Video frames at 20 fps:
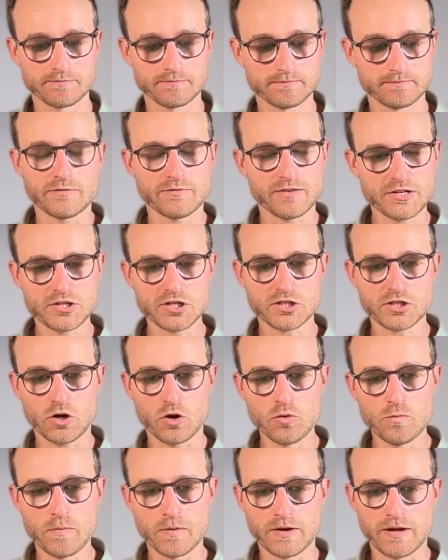If I just
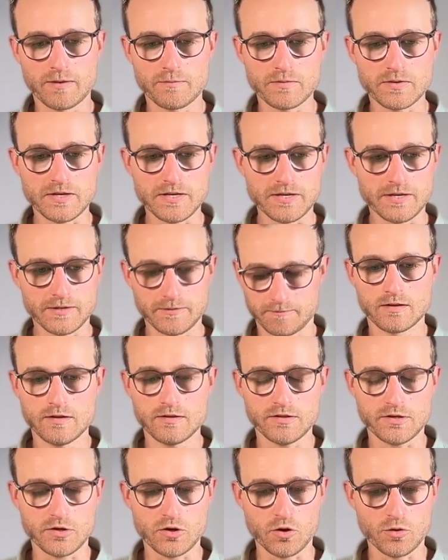open up here
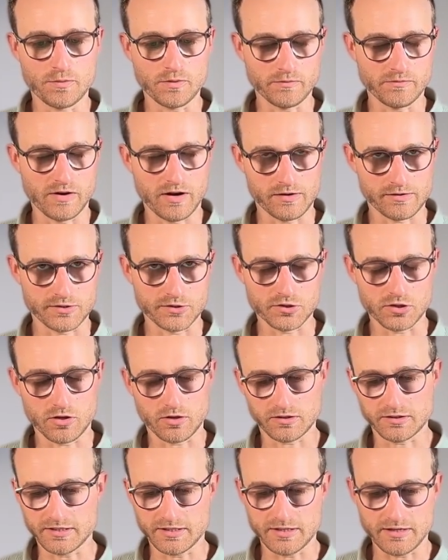the OpenRouter
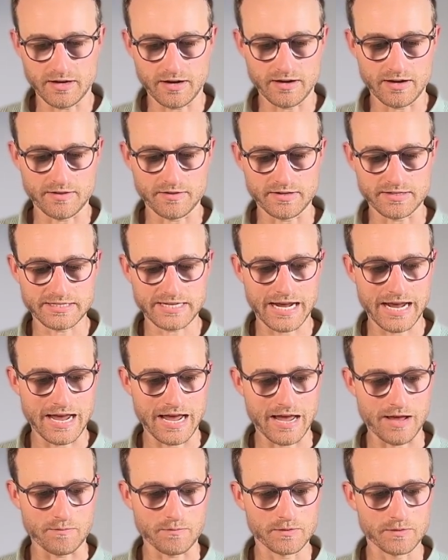docs in another
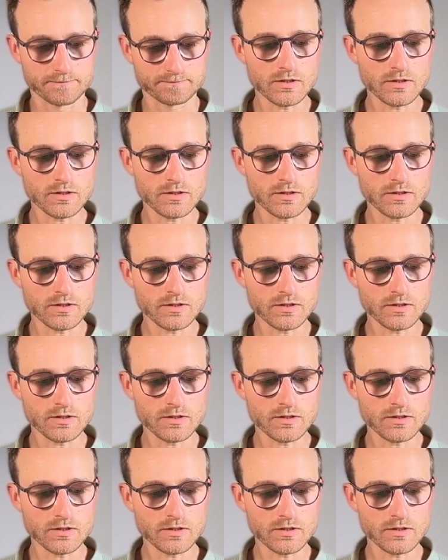tab,